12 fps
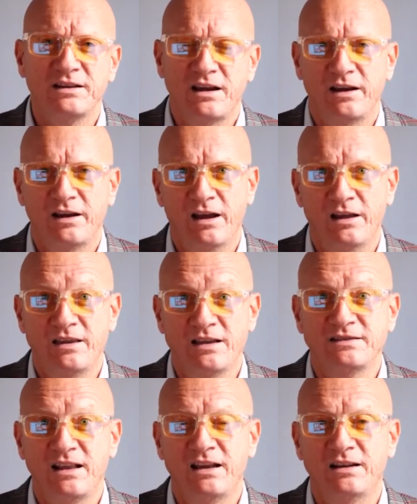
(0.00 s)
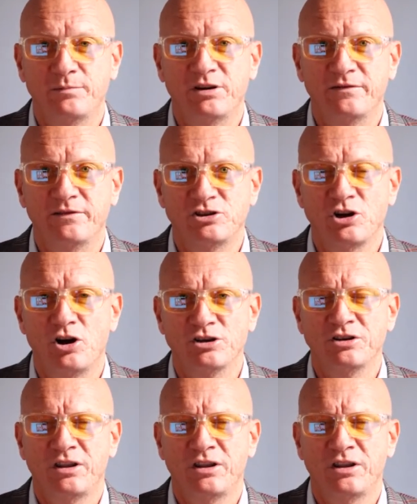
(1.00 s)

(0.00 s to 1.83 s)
and that's led a bit of a charge,